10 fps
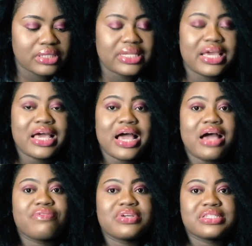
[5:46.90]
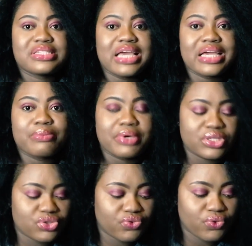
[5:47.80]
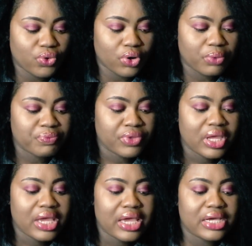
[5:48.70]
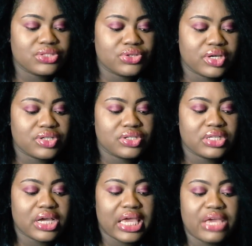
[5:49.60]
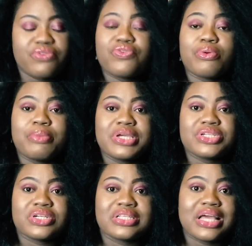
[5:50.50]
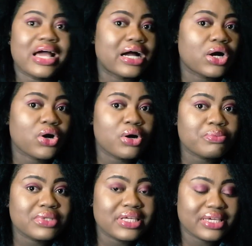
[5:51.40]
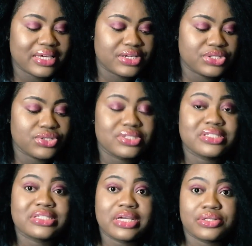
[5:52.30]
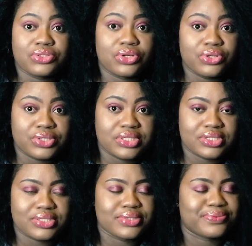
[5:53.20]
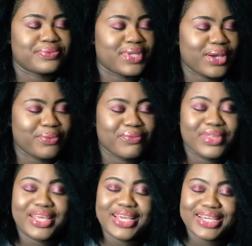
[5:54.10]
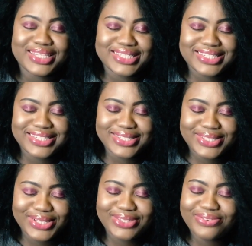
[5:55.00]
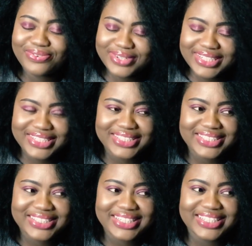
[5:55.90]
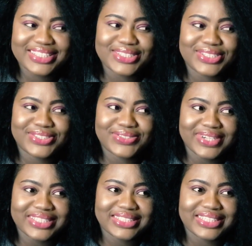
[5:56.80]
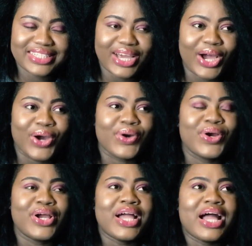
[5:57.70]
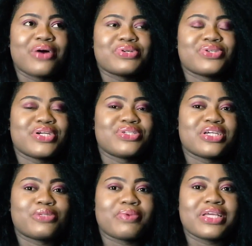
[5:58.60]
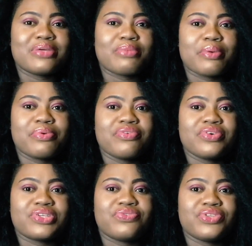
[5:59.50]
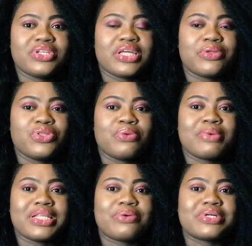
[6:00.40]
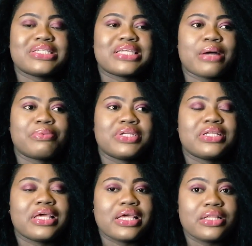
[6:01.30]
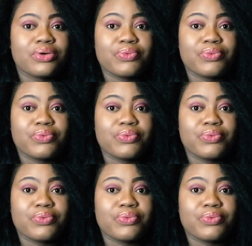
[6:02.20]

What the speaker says: they have a segment for educational information and communication technologies. Now, it's not funny, it's interesting how I was trying to explain in my previous video that no matter what is happening in the